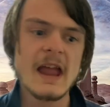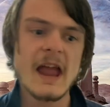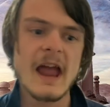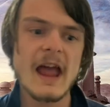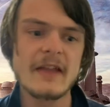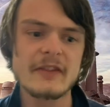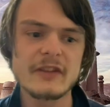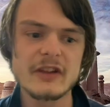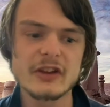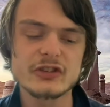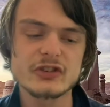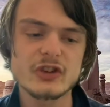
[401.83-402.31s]

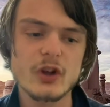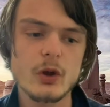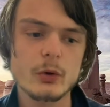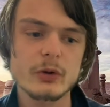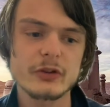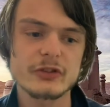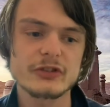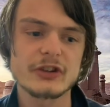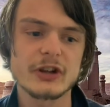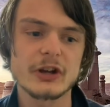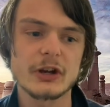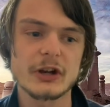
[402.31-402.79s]
and the
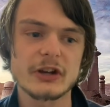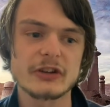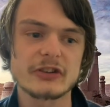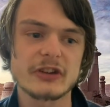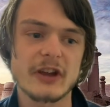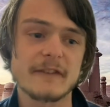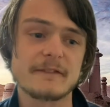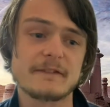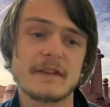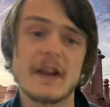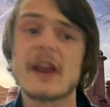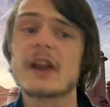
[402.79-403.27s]
Ahsoka series
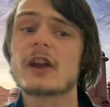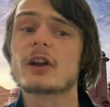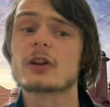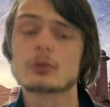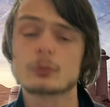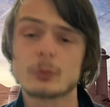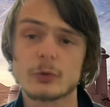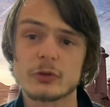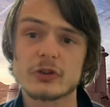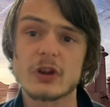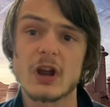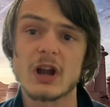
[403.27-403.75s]
I figured
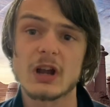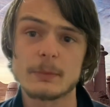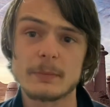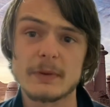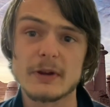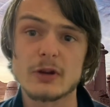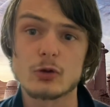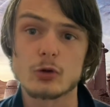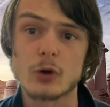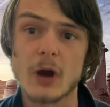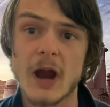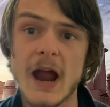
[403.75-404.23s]
was gonna be
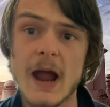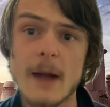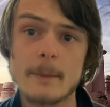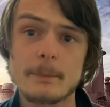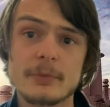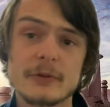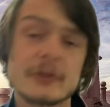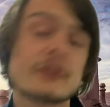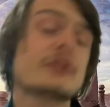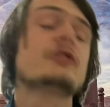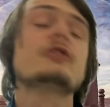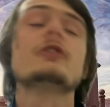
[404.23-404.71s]

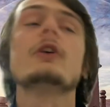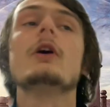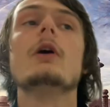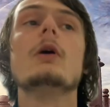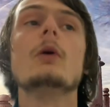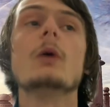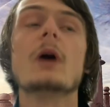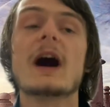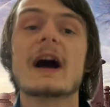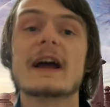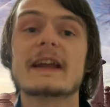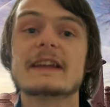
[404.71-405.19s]
crap,
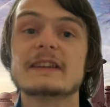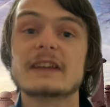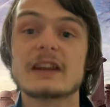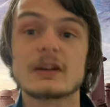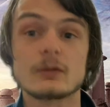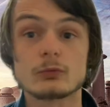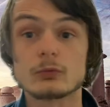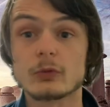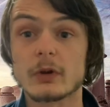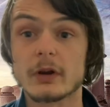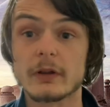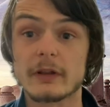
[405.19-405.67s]
so I
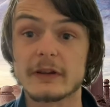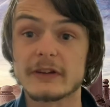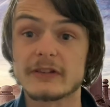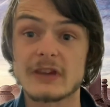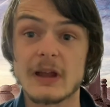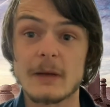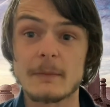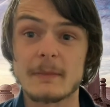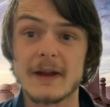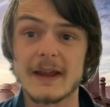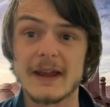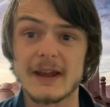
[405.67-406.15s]
didn't really
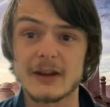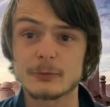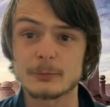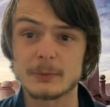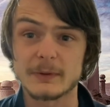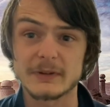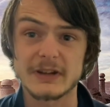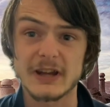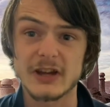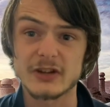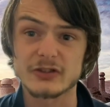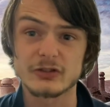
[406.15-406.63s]
set my
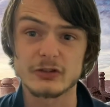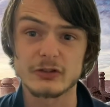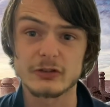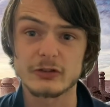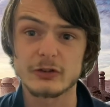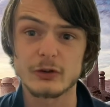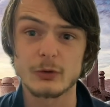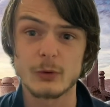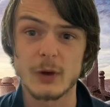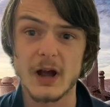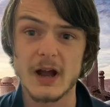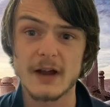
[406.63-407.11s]
expectations
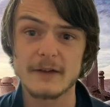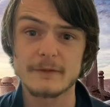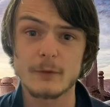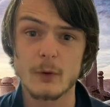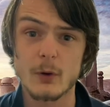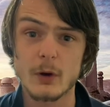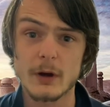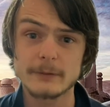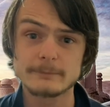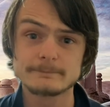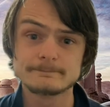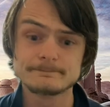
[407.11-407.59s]
too high
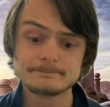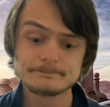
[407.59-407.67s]
for it.